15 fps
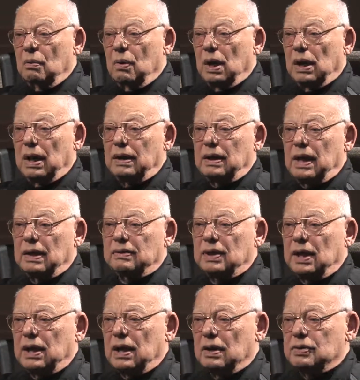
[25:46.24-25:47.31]
Well, I
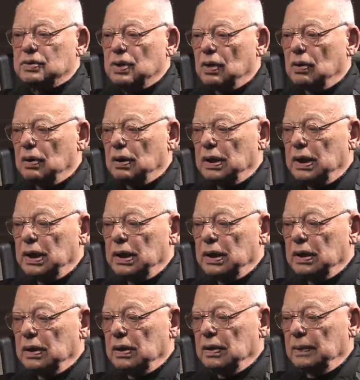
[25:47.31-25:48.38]
think I saw
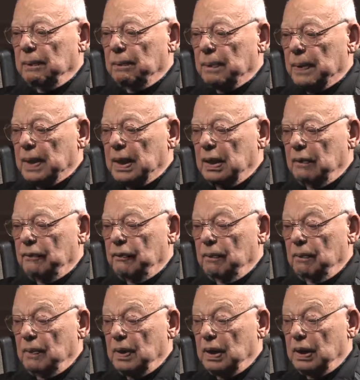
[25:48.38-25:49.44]
a
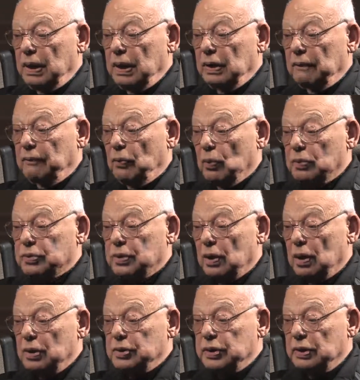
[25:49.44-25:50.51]

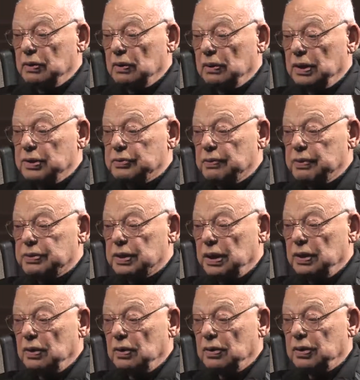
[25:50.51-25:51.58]
4-star general just
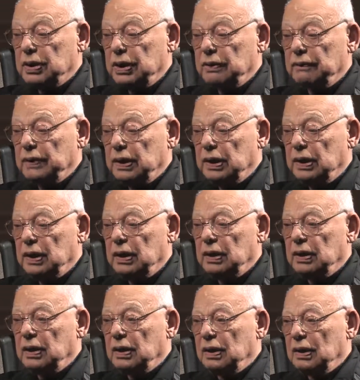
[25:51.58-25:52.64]
recently on TV
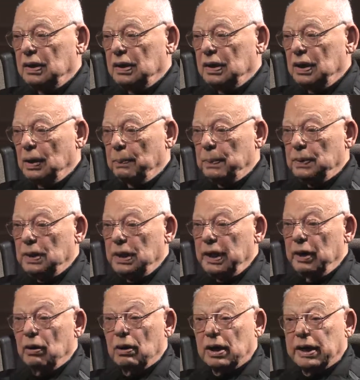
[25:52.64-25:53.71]
up at the
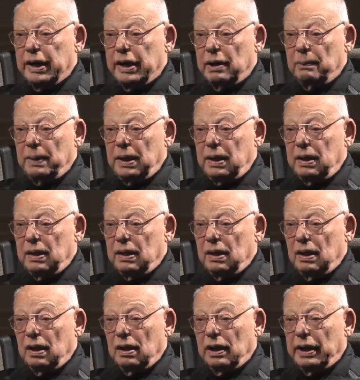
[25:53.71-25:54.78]
Air Academy
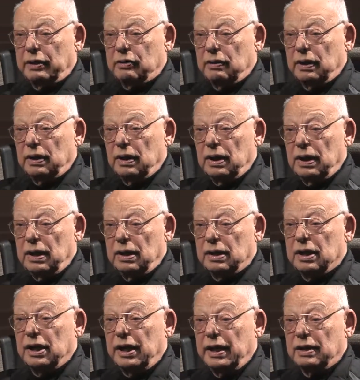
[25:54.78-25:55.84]
lecturing the
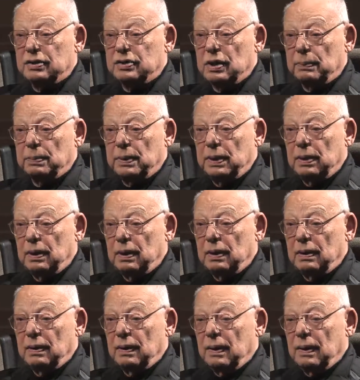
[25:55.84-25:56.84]
cadets up there.